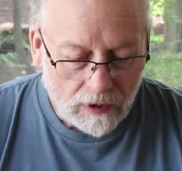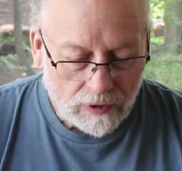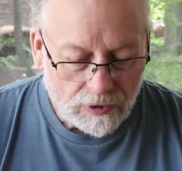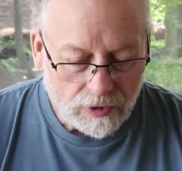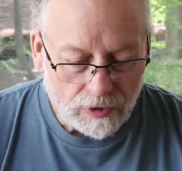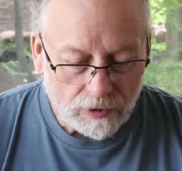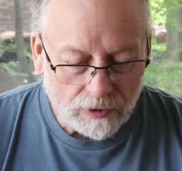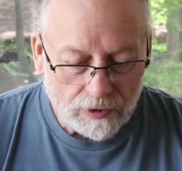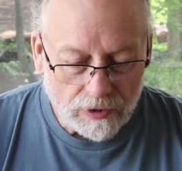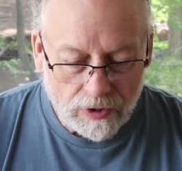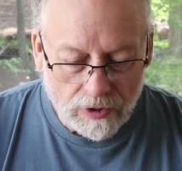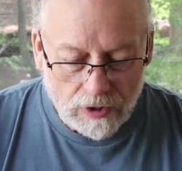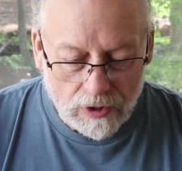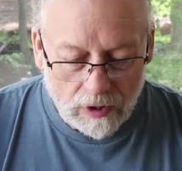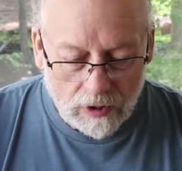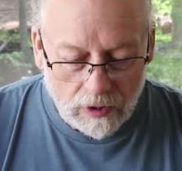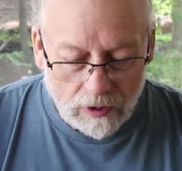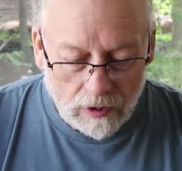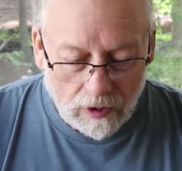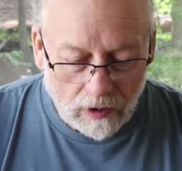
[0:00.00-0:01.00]
So there's
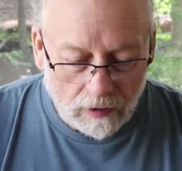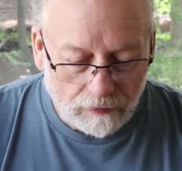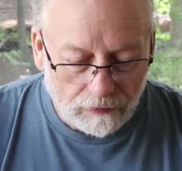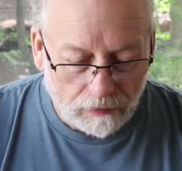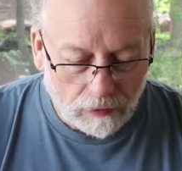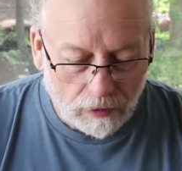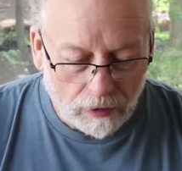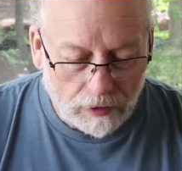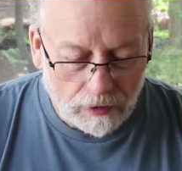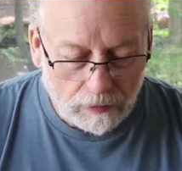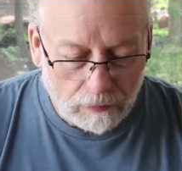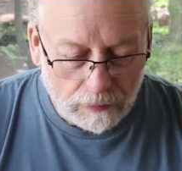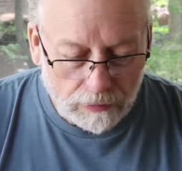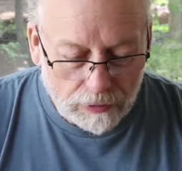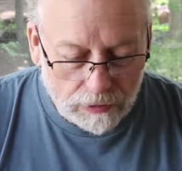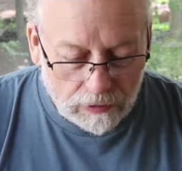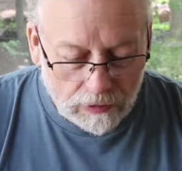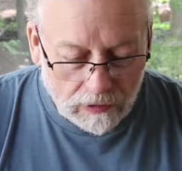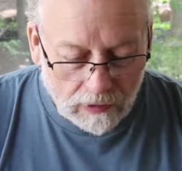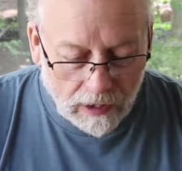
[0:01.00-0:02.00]
a foil
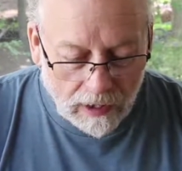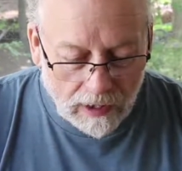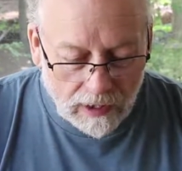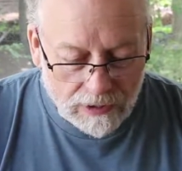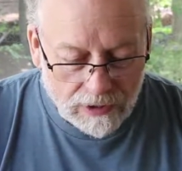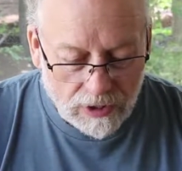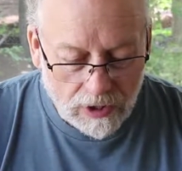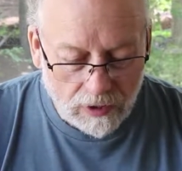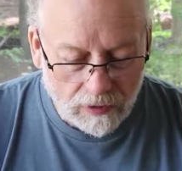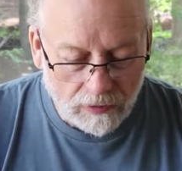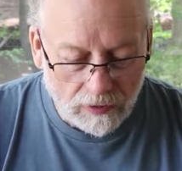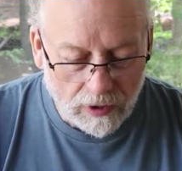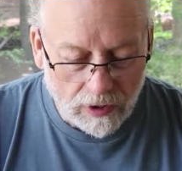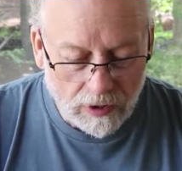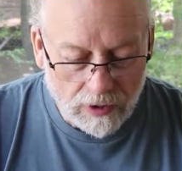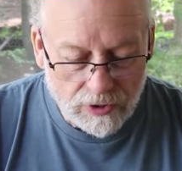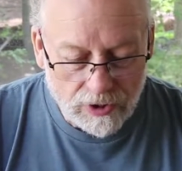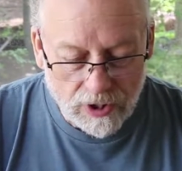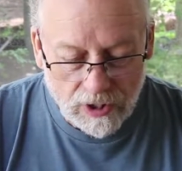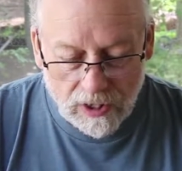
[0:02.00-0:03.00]
bluegrass,
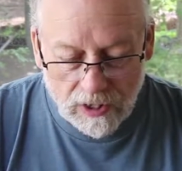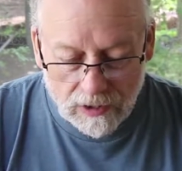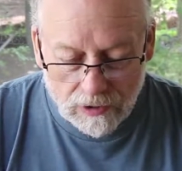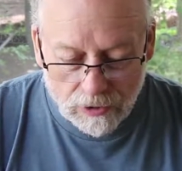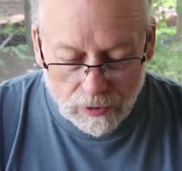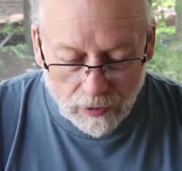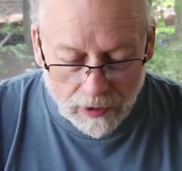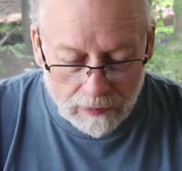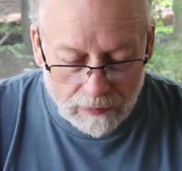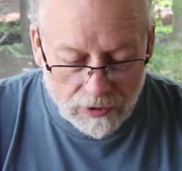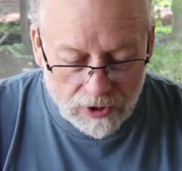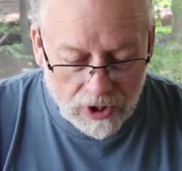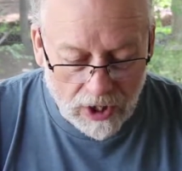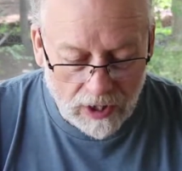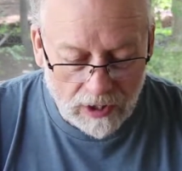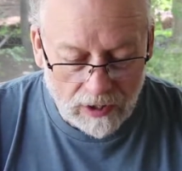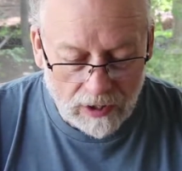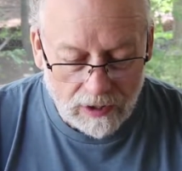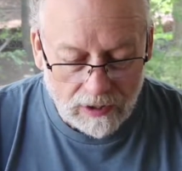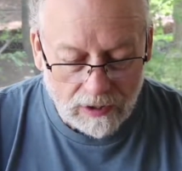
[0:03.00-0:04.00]
there's
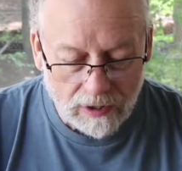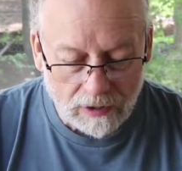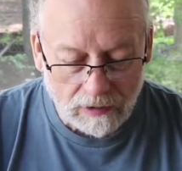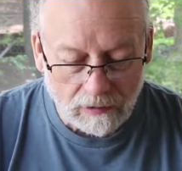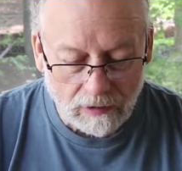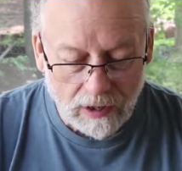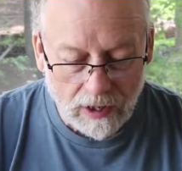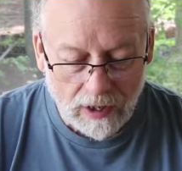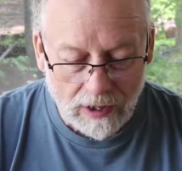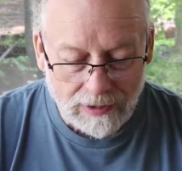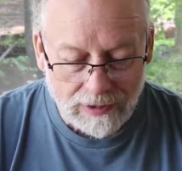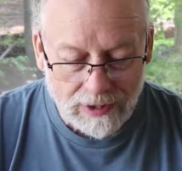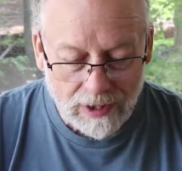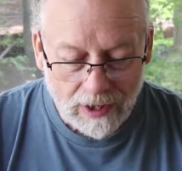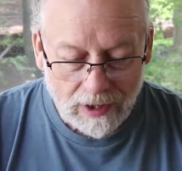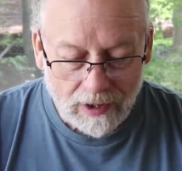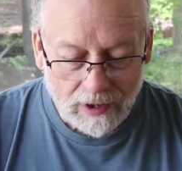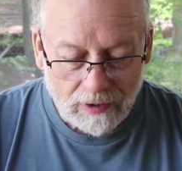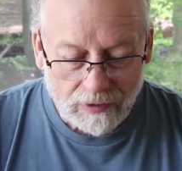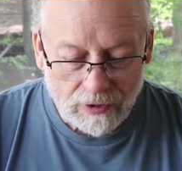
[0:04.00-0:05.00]
20% Indian grass,
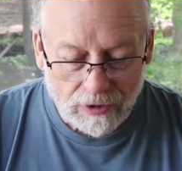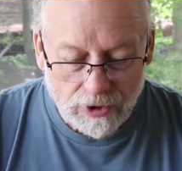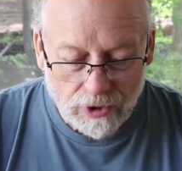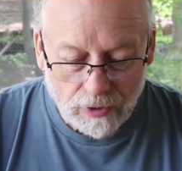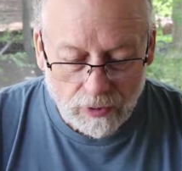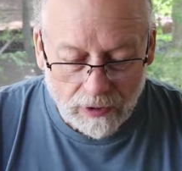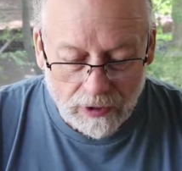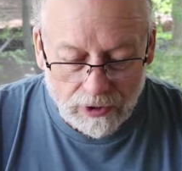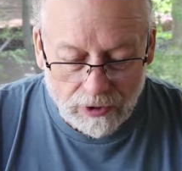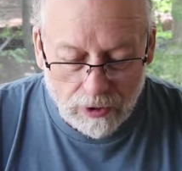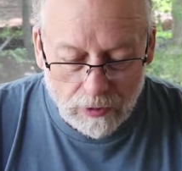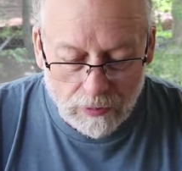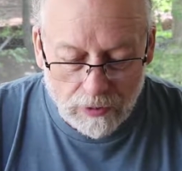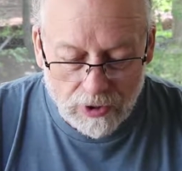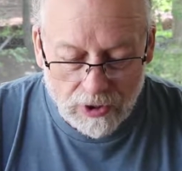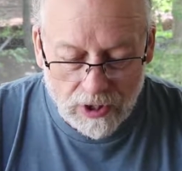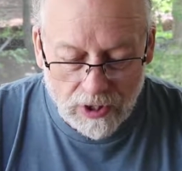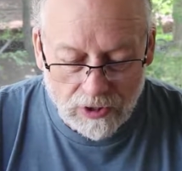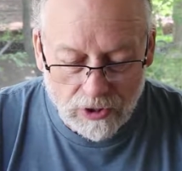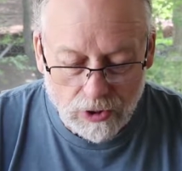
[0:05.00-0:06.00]
there's 22%
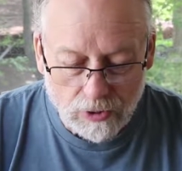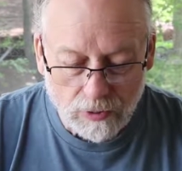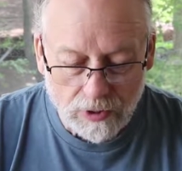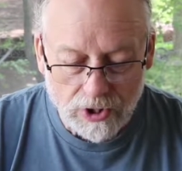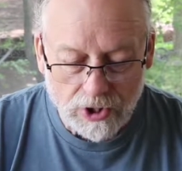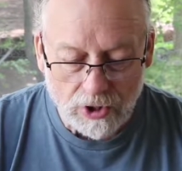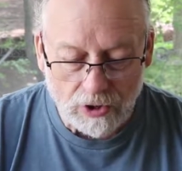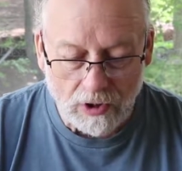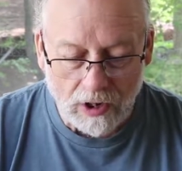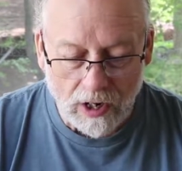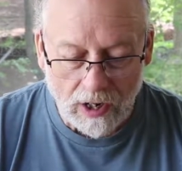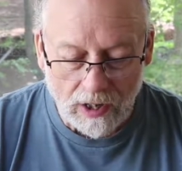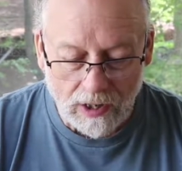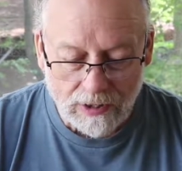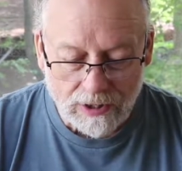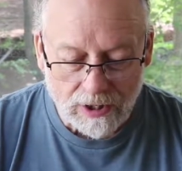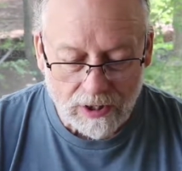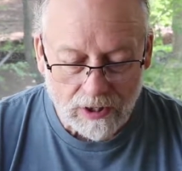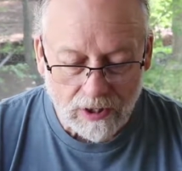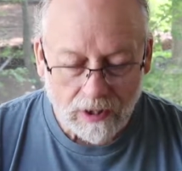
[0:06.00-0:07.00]

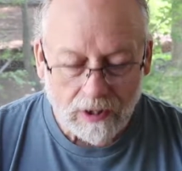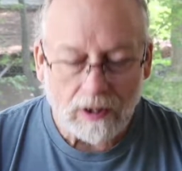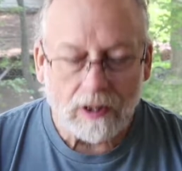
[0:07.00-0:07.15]
switchgrass.